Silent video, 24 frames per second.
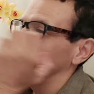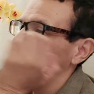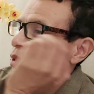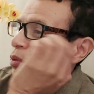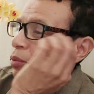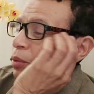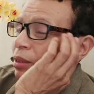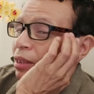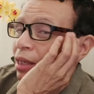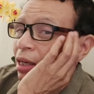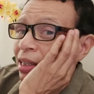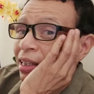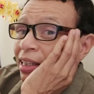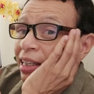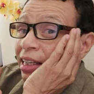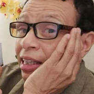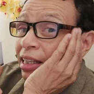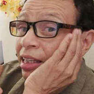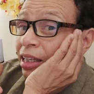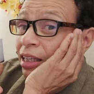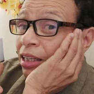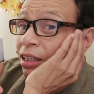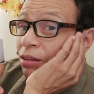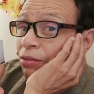Right away, that
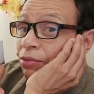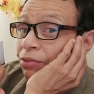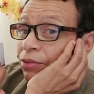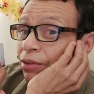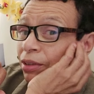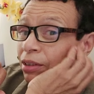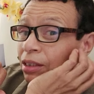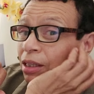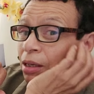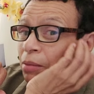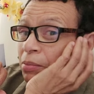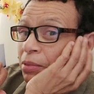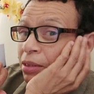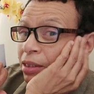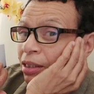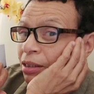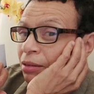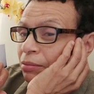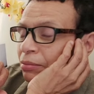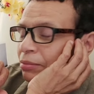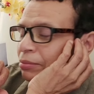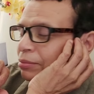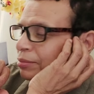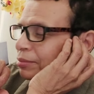lady in the front comes
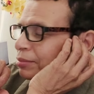out.